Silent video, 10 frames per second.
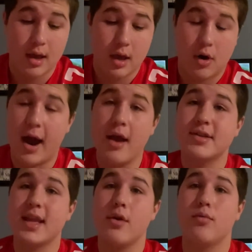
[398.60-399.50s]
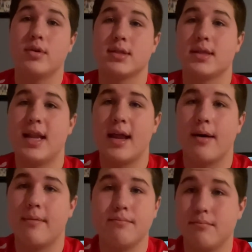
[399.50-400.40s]
Ohio State was not.
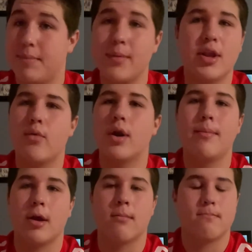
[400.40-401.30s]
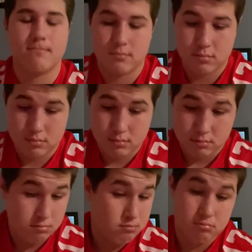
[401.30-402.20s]
People didn't want him here.
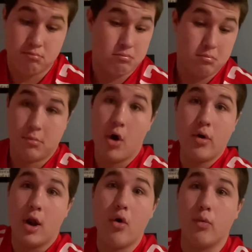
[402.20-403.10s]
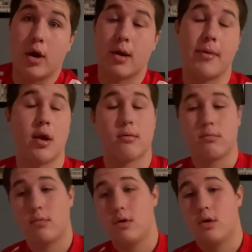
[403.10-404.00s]
No one wanted him here.
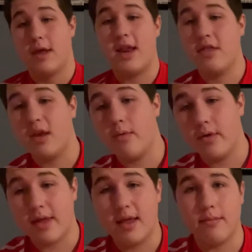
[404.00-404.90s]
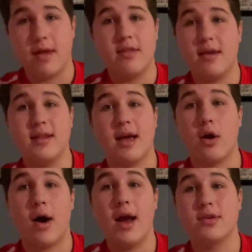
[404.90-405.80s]
They didn't think They didn't think that
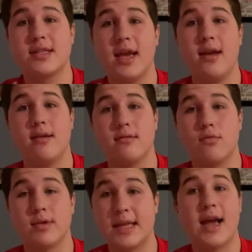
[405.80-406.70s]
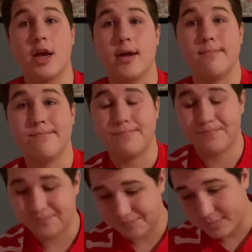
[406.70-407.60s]
Ohio State was that good,
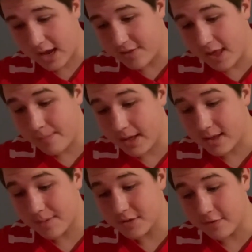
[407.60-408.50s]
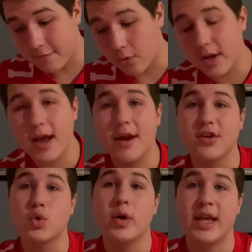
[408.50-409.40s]
and they beat Clemson
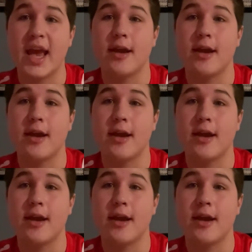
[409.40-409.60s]
49-28,